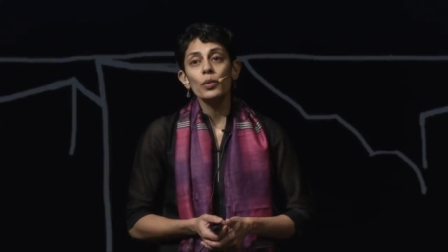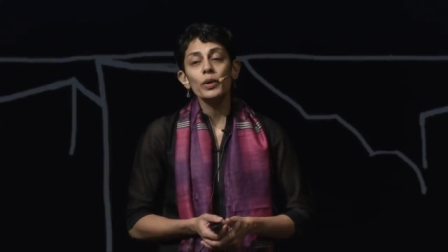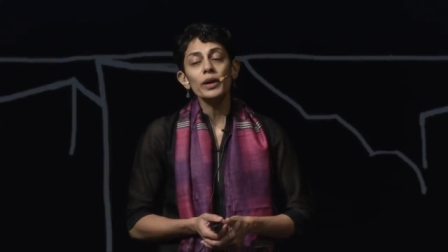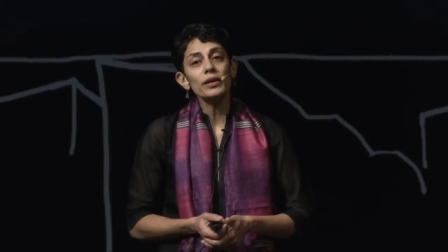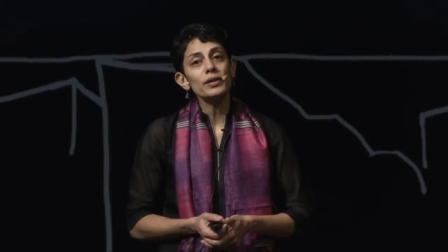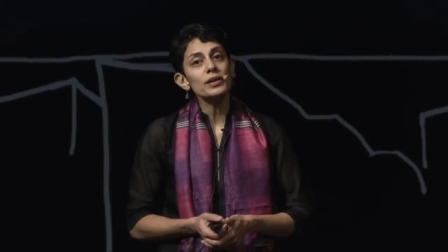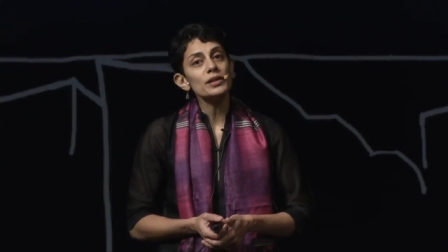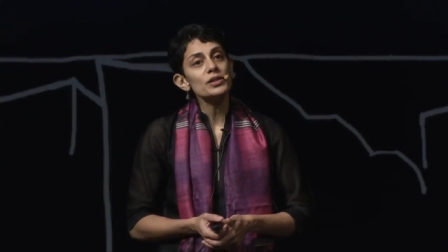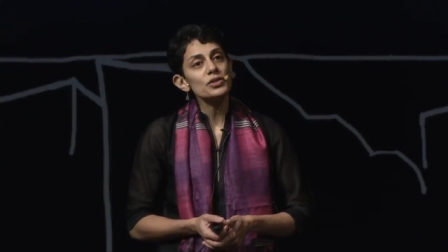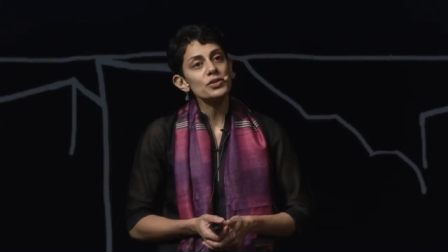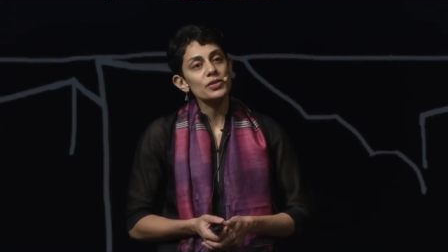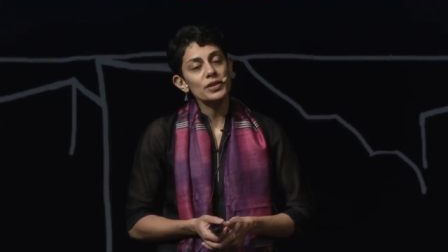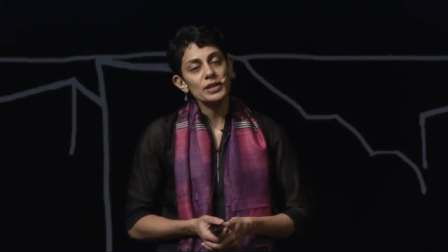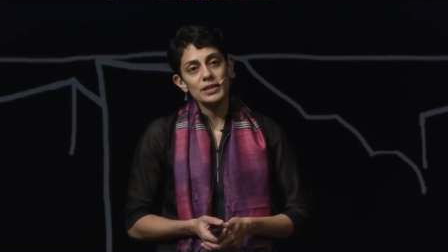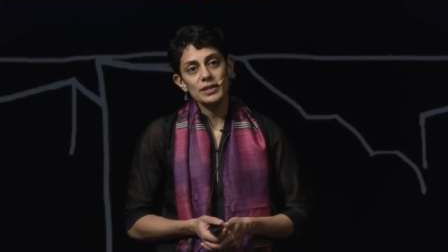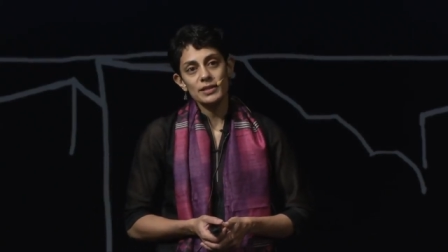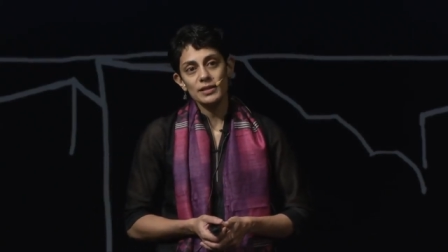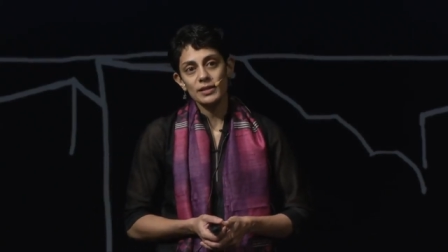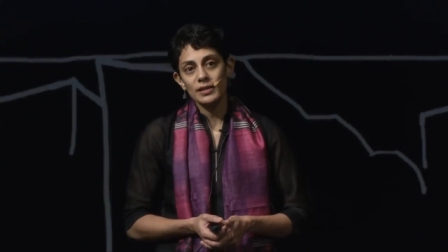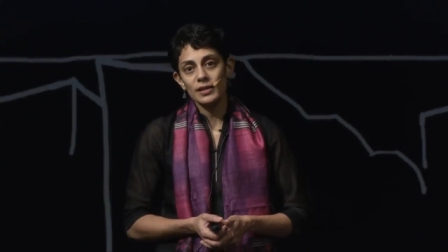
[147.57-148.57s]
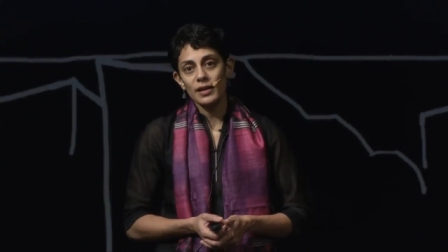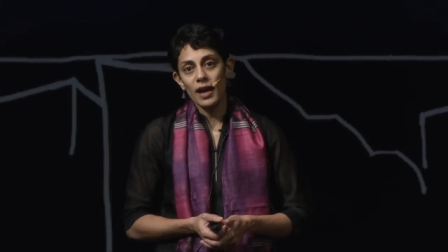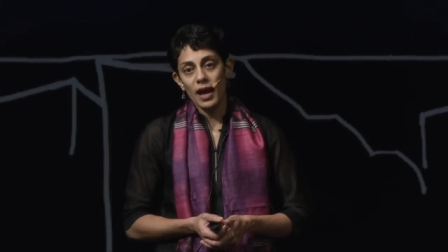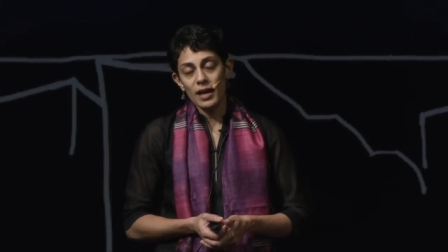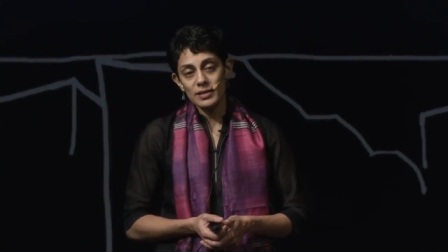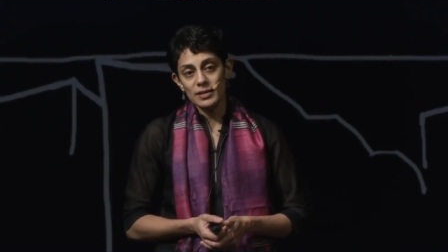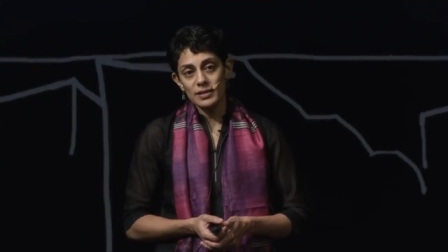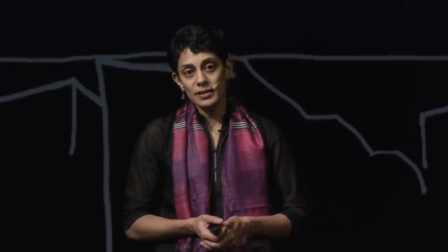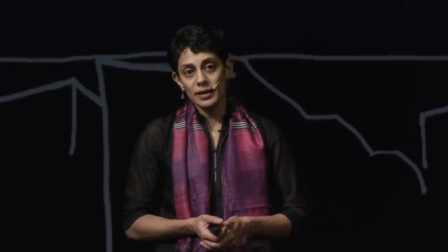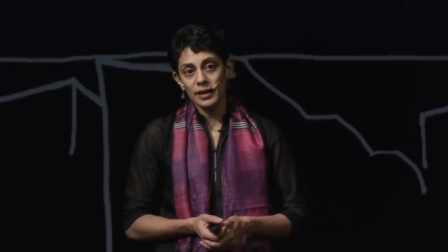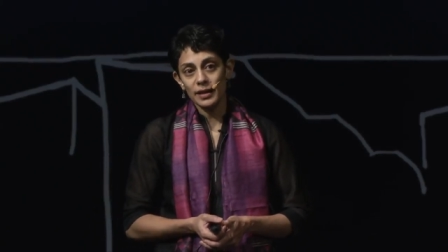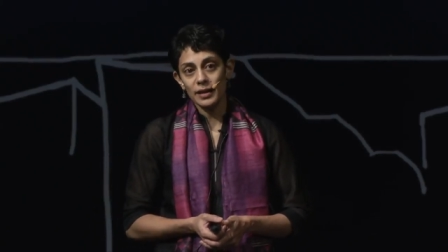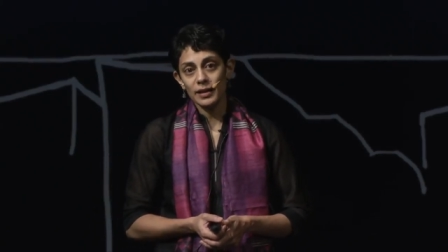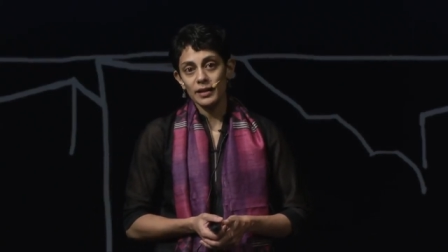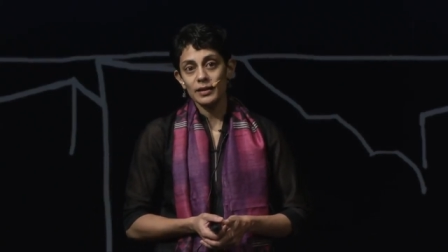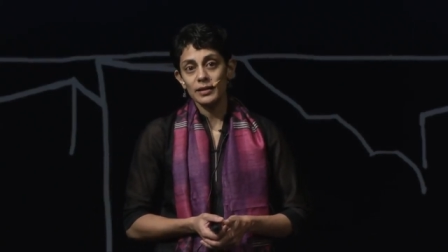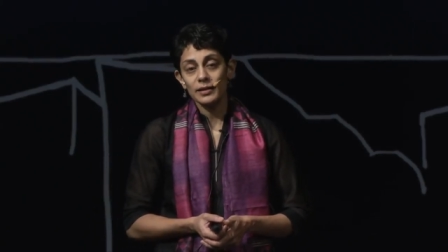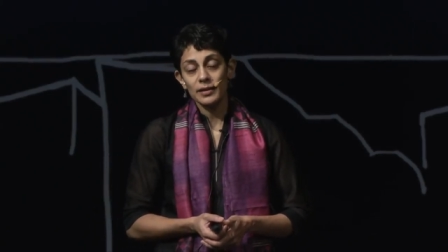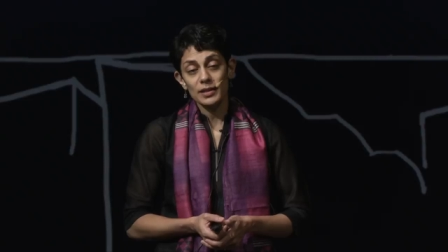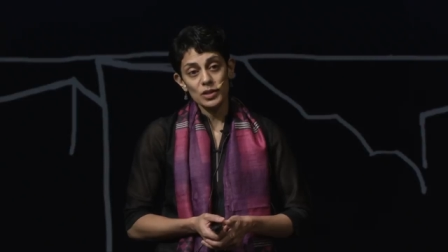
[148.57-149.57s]
we are interested in
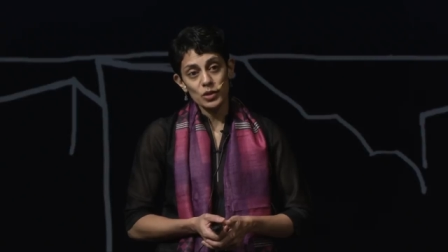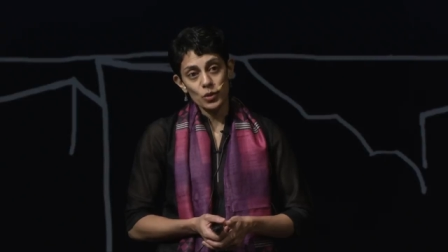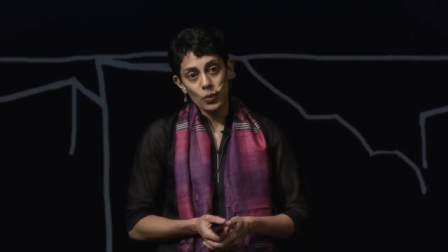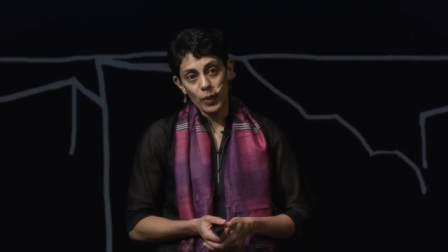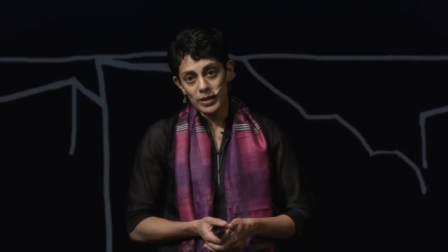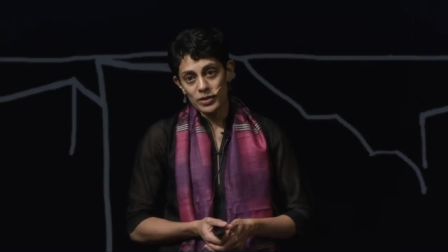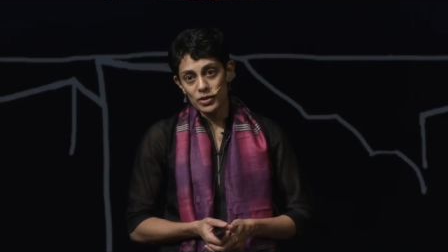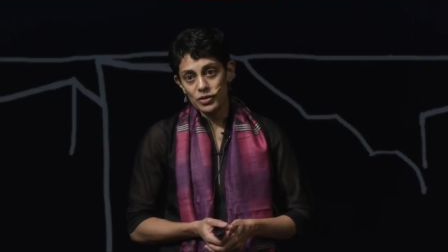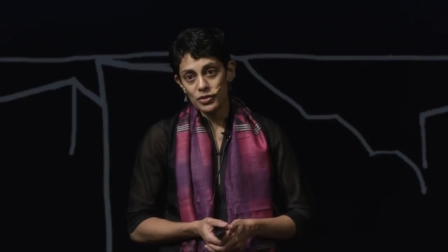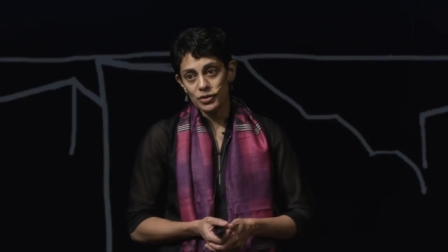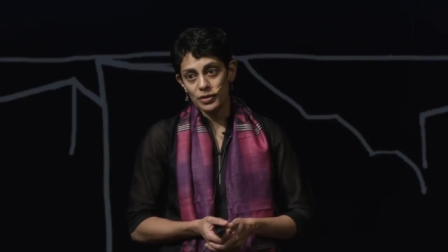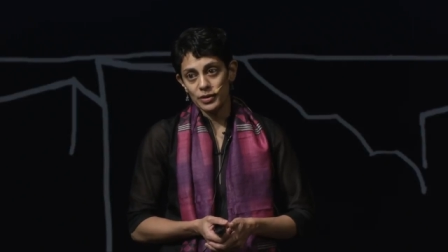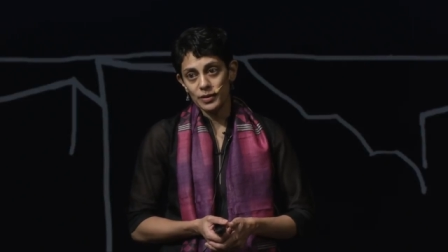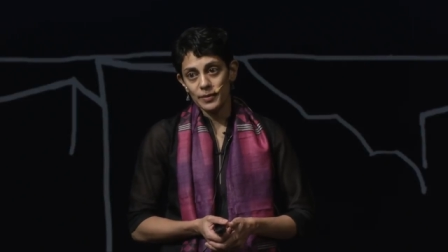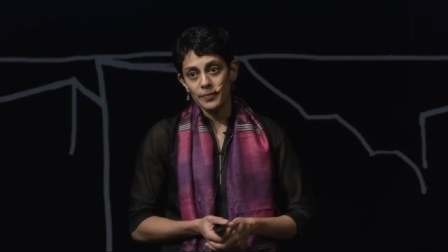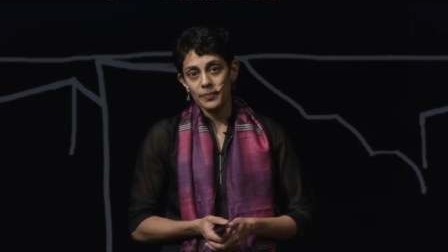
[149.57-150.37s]
asking this question.